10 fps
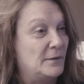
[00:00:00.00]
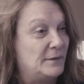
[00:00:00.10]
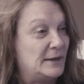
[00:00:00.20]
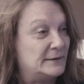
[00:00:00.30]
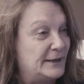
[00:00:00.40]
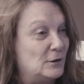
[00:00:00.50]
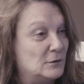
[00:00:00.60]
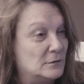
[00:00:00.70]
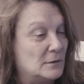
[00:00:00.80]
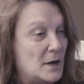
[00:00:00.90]
The
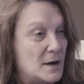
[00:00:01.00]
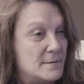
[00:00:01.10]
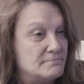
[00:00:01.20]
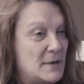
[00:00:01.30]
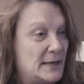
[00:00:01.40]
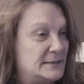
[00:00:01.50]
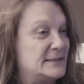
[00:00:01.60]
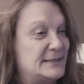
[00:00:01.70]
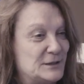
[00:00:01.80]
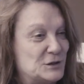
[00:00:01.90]
legal
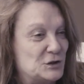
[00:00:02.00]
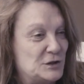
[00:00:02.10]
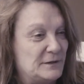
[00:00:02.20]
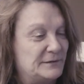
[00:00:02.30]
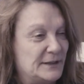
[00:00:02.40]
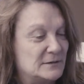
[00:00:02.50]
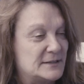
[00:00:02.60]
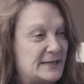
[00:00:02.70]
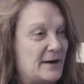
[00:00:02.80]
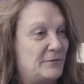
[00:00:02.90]
entities, the chief legal
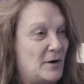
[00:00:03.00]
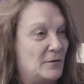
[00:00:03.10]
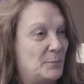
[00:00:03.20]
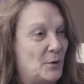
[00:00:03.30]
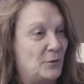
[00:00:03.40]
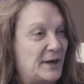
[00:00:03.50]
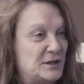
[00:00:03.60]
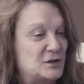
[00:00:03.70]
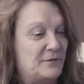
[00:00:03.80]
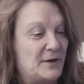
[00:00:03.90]
staff of both
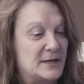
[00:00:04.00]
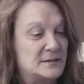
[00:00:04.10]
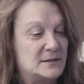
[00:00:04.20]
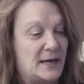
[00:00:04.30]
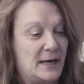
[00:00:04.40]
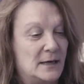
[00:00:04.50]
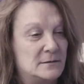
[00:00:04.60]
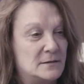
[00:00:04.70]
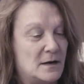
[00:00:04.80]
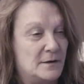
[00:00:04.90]
HFS
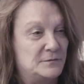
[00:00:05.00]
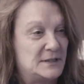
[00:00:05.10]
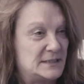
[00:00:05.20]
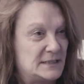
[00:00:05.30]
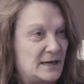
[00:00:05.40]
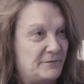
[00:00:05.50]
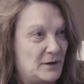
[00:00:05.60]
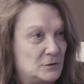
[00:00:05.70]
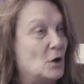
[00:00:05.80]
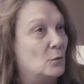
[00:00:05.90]
and
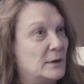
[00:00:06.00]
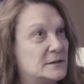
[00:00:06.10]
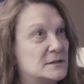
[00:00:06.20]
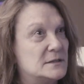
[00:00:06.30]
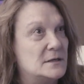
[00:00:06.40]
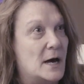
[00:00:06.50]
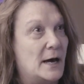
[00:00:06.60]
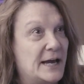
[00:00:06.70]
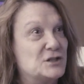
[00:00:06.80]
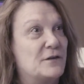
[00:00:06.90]
DCFS, no, it's
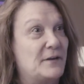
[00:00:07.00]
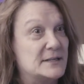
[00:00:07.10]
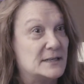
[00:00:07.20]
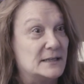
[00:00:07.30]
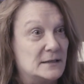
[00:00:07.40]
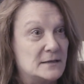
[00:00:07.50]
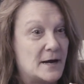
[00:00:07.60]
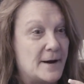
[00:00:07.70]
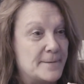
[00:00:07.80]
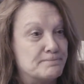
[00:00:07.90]
HFS and
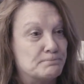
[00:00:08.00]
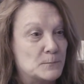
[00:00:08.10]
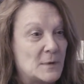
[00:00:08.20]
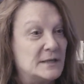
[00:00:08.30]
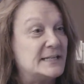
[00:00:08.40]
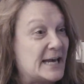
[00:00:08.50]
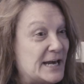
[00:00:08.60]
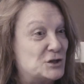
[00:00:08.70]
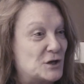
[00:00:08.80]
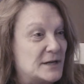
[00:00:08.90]

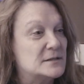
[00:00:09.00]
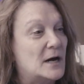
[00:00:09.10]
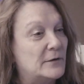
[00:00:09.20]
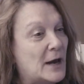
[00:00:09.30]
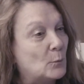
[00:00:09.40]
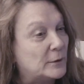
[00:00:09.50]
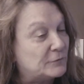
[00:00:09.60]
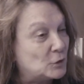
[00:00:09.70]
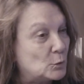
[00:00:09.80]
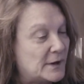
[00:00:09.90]
DHS are now
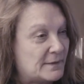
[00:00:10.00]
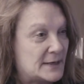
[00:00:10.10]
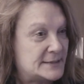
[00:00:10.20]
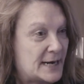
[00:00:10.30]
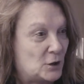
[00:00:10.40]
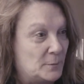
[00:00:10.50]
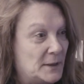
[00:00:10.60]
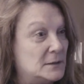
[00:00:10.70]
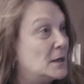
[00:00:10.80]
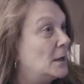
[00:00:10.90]
reviewing that
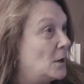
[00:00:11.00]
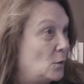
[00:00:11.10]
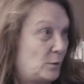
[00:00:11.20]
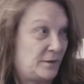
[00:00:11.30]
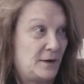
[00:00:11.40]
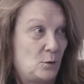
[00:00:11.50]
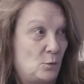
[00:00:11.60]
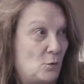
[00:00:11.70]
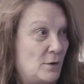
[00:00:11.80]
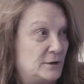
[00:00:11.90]
document. We think we're
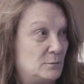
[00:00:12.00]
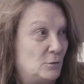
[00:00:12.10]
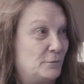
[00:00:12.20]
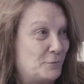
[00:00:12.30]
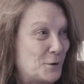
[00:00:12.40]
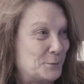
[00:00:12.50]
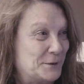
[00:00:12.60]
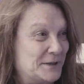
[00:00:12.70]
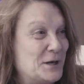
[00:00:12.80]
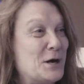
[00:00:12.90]
going to move
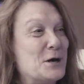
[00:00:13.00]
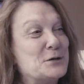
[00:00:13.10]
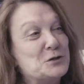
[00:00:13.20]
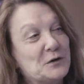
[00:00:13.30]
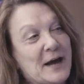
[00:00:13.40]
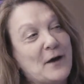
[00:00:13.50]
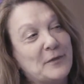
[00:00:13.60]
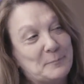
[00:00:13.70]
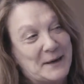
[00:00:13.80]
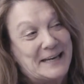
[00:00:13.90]
forward. So now
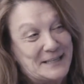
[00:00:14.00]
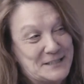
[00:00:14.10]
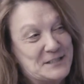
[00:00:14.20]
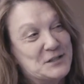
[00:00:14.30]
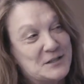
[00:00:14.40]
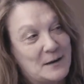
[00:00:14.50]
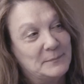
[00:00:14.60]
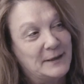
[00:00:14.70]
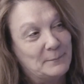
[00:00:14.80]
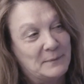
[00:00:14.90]
the biggest
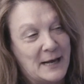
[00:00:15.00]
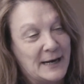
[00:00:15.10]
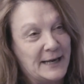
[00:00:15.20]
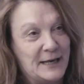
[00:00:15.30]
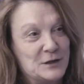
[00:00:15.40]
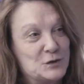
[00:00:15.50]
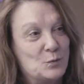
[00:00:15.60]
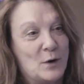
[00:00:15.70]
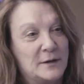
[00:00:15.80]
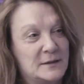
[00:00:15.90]
stumbling block is
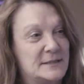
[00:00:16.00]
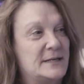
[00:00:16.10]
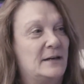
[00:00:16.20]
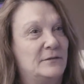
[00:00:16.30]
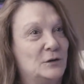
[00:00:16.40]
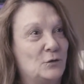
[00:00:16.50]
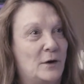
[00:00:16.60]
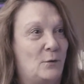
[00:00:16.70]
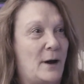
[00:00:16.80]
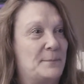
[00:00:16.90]
what the state of
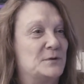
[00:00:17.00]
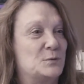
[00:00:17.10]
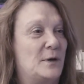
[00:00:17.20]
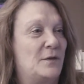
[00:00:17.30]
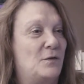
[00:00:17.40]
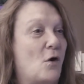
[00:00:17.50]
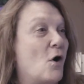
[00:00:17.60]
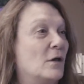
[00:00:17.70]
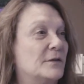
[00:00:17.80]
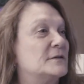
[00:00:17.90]
Illinois grapples with
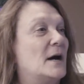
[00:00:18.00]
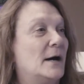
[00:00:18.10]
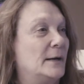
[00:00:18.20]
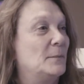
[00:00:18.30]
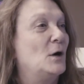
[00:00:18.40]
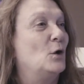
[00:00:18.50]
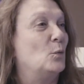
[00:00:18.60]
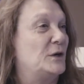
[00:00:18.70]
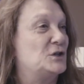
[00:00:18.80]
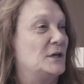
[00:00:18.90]
all the time,
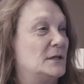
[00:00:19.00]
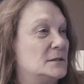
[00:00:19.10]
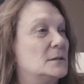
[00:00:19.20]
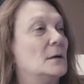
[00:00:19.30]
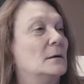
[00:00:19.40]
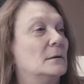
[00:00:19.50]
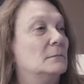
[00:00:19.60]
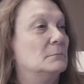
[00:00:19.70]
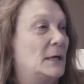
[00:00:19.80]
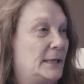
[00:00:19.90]
which is
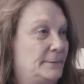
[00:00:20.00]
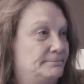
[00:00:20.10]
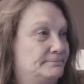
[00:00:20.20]
money.